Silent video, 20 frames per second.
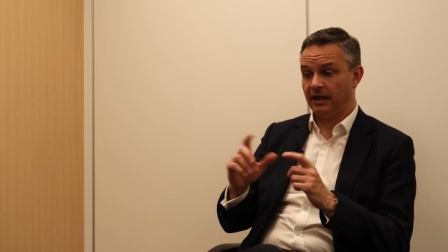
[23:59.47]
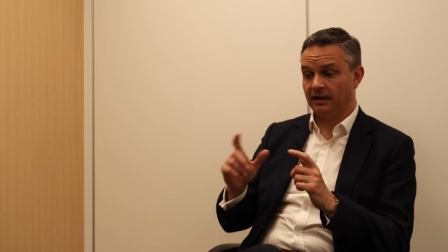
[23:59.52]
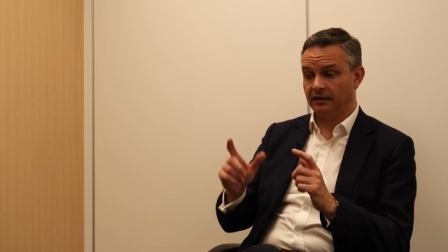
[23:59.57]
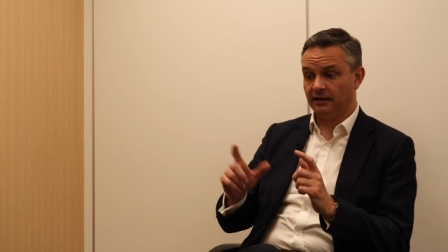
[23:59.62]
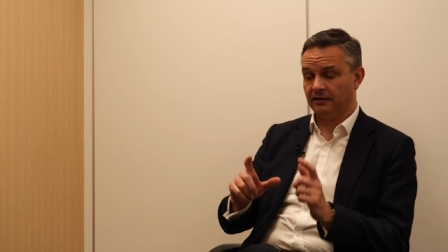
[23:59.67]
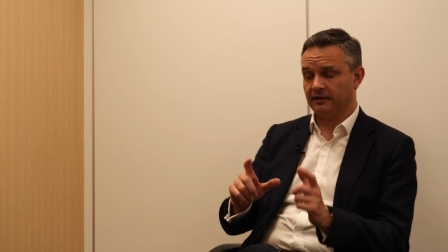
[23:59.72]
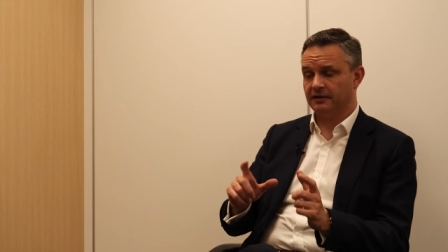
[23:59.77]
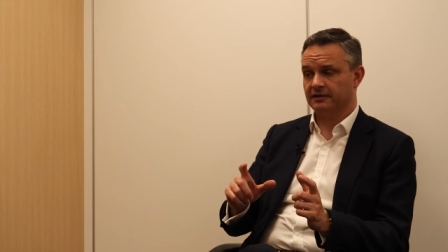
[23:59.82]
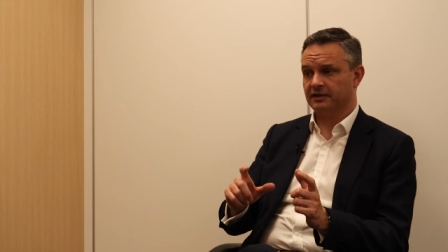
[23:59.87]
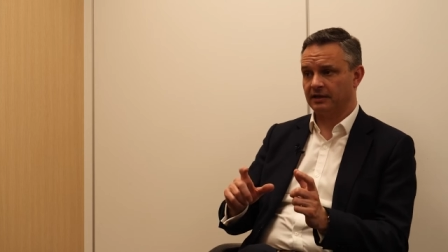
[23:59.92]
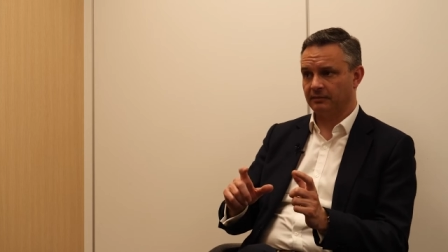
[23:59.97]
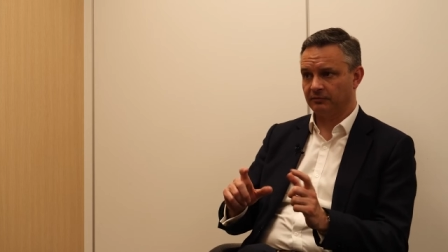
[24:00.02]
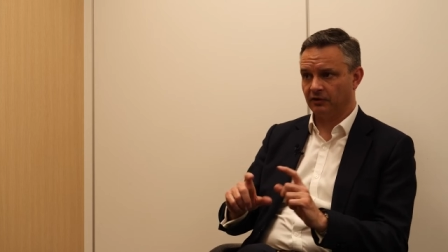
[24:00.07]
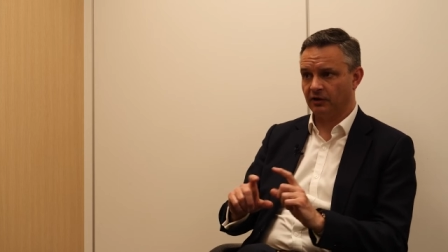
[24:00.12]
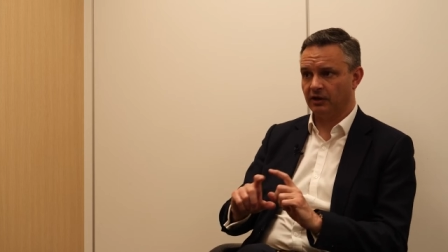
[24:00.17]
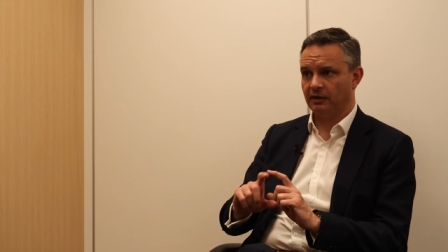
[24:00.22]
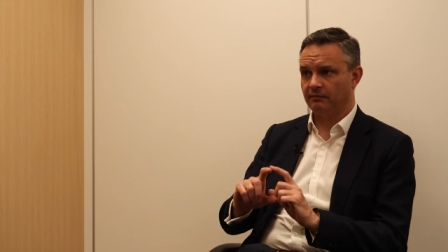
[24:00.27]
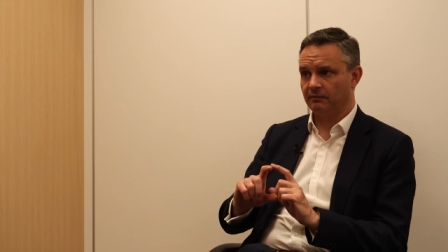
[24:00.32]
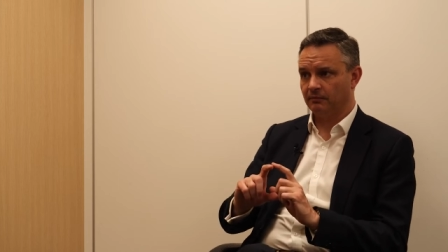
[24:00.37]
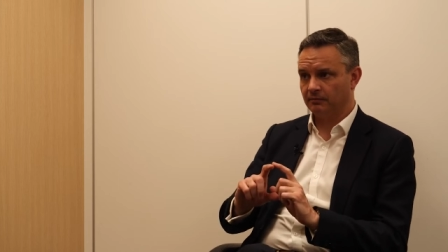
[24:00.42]
and at the same
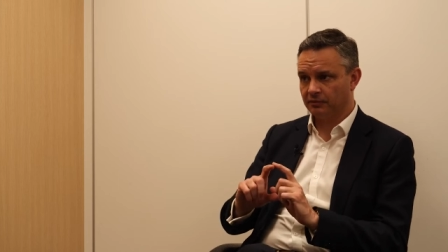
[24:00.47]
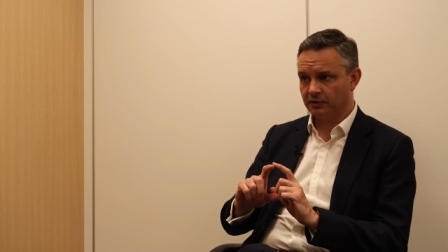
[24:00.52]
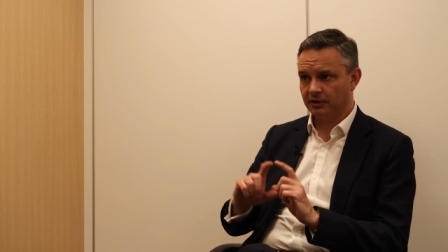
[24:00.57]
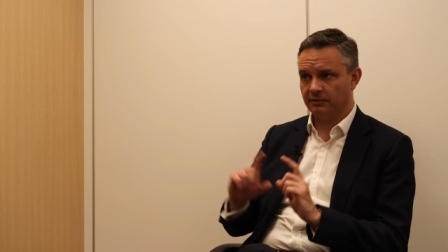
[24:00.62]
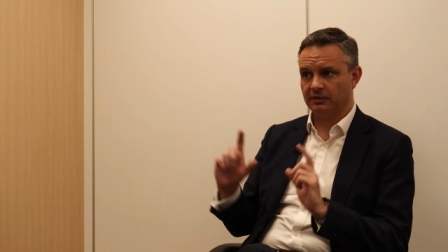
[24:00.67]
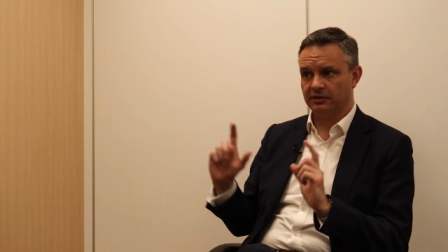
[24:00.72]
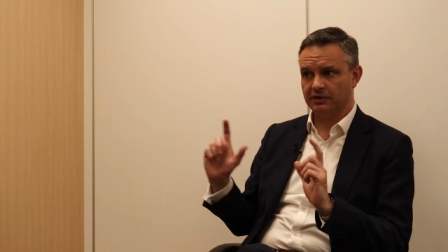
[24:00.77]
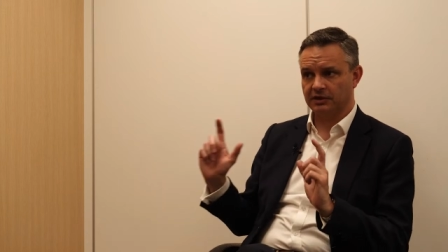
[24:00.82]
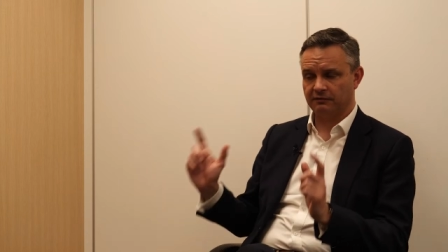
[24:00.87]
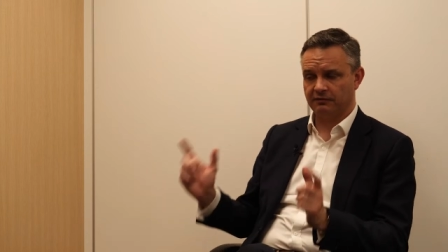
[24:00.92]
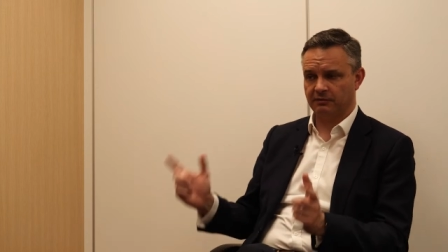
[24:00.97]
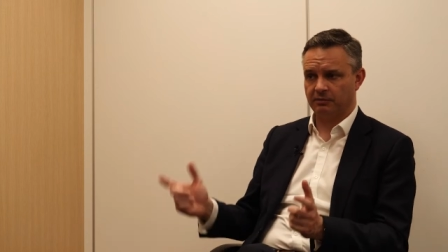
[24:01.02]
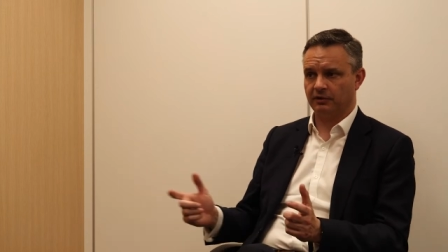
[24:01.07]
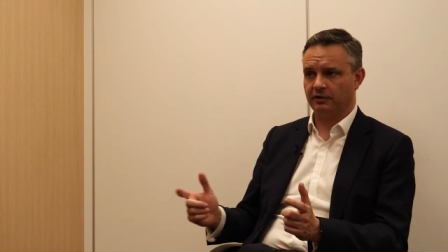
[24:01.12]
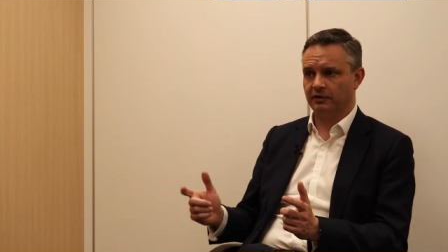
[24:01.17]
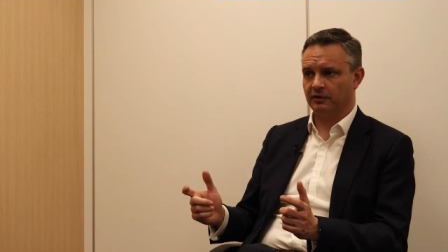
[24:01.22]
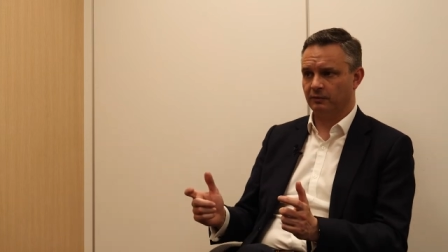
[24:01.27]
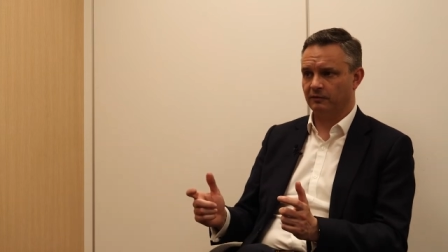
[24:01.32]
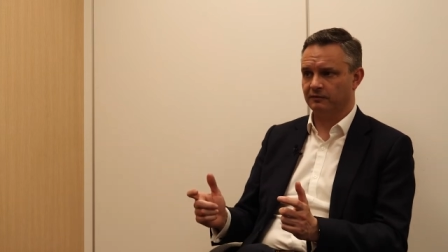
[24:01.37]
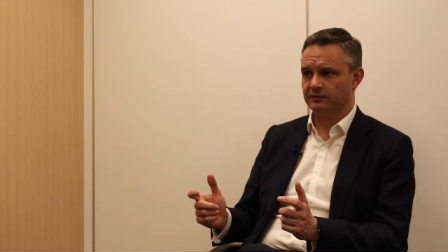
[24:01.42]
time, pretty much
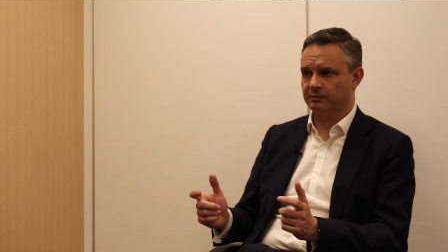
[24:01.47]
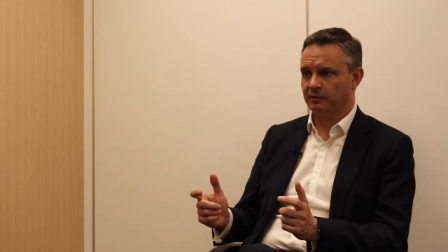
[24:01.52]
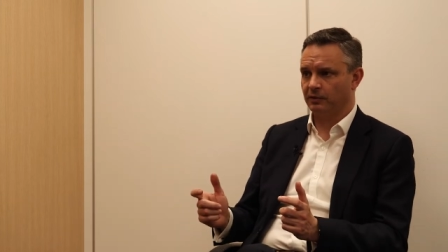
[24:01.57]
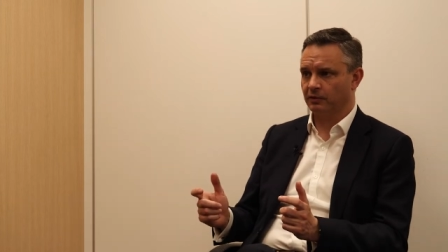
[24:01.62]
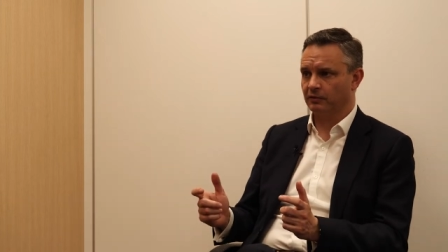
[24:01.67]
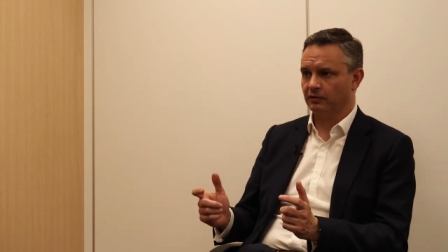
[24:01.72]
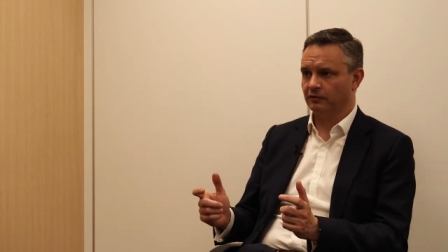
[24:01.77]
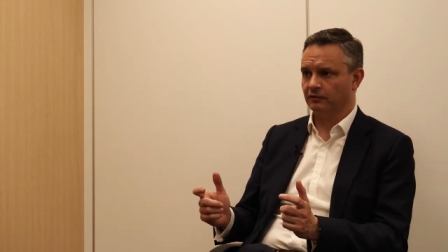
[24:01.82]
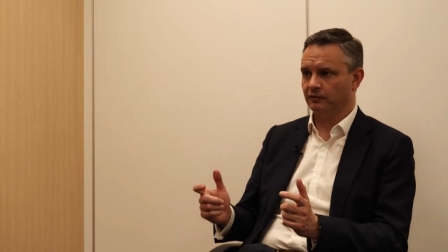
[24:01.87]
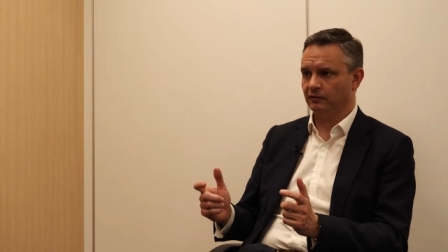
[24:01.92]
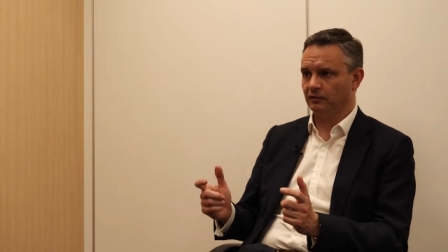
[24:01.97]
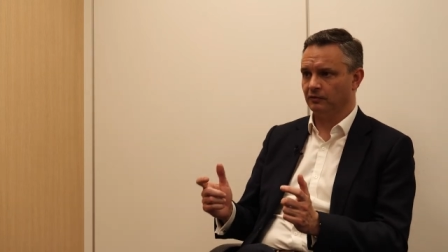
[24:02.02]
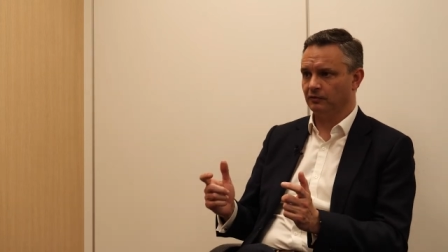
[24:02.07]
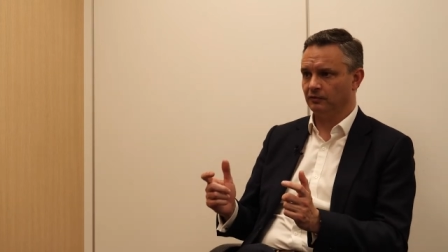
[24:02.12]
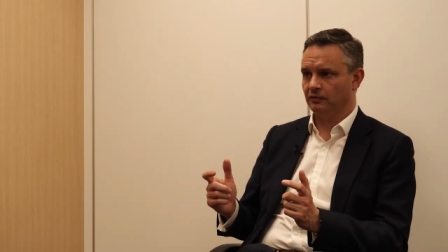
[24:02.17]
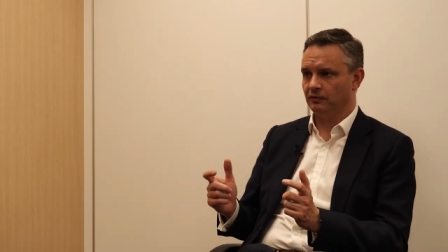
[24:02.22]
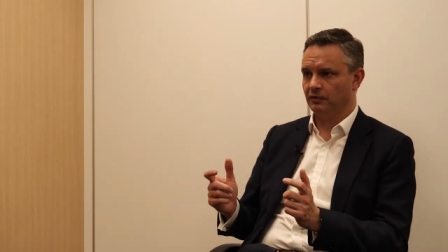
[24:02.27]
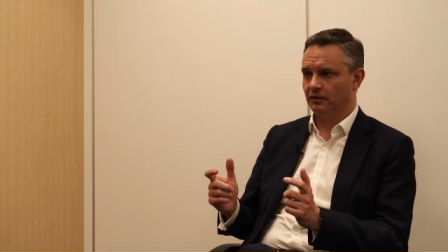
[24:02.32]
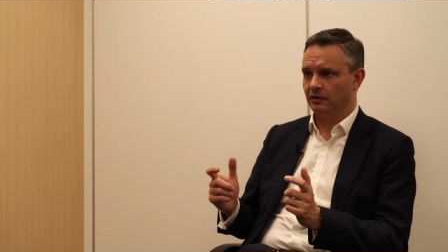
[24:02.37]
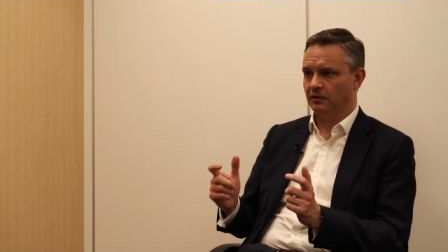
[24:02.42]
everybody that we've spoken
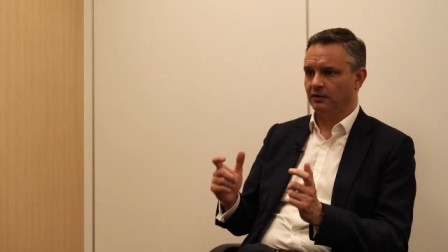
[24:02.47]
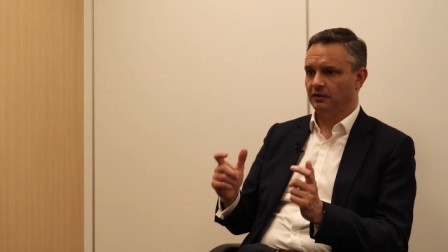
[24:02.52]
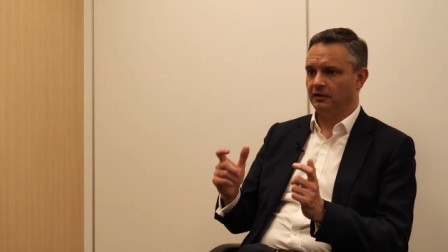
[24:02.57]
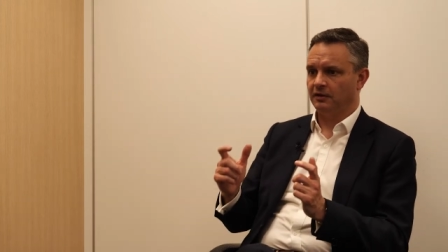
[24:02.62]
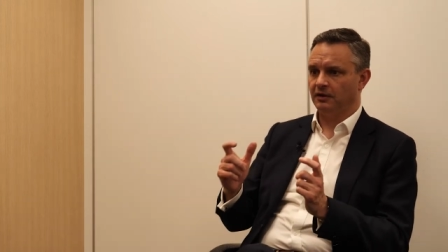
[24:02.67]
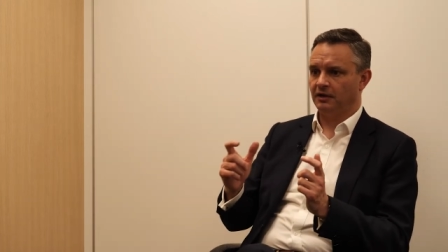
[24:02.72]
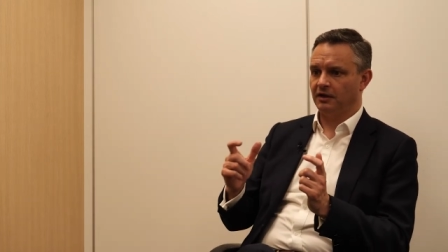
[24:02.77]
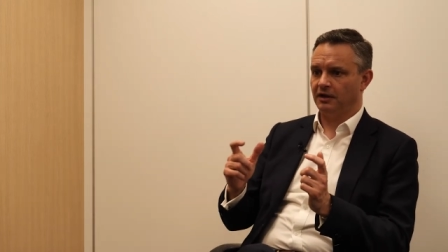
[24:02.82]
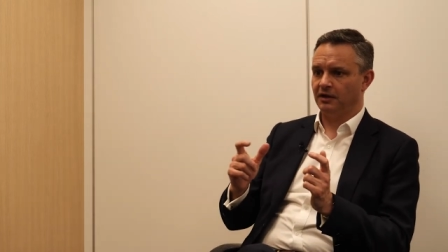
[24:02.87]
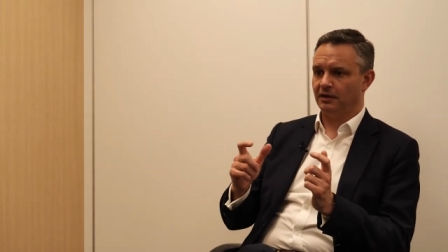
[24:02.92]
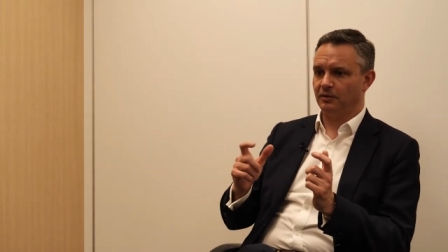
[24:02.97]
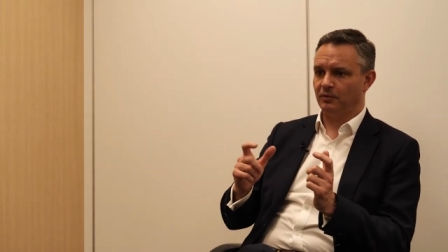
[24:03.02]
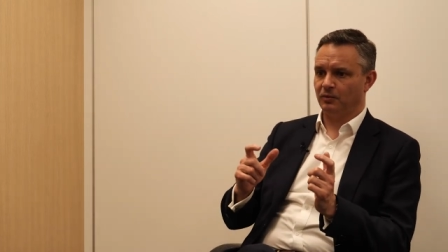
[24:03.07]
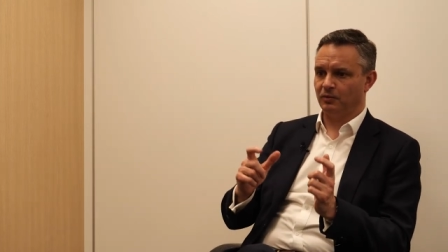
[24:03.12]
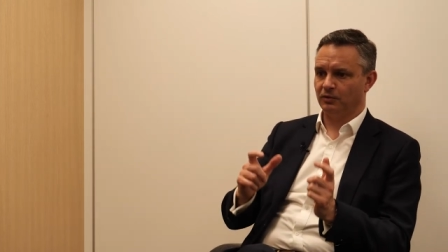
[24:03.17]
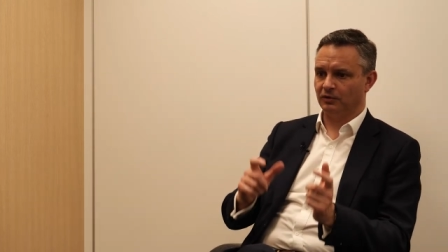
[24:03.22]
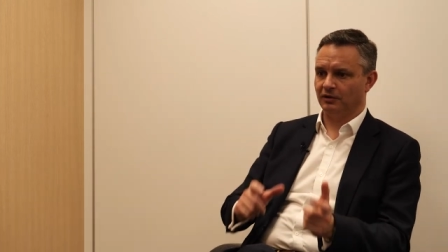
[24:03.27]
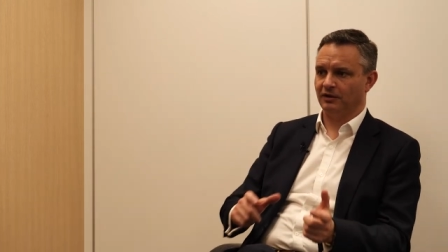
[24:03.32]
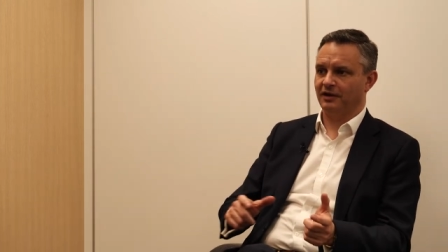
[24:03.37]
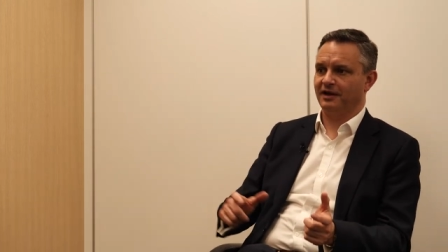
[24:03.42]
to uh,
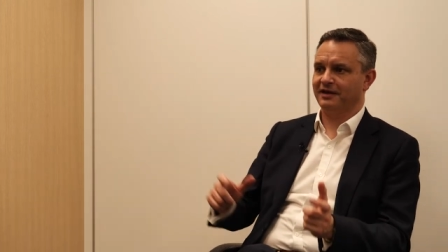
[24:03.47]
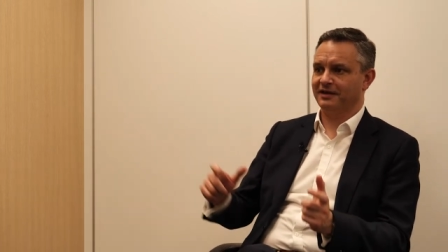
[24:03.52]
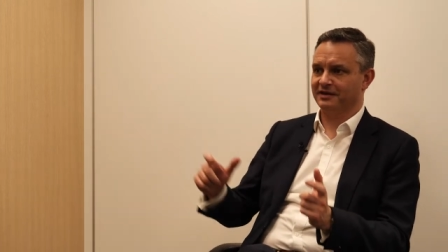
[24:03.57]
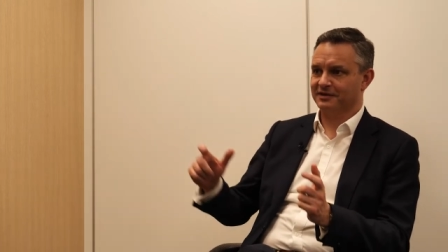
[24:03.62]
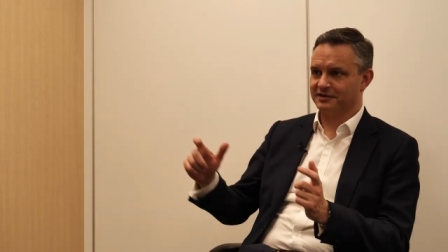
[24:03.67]
would like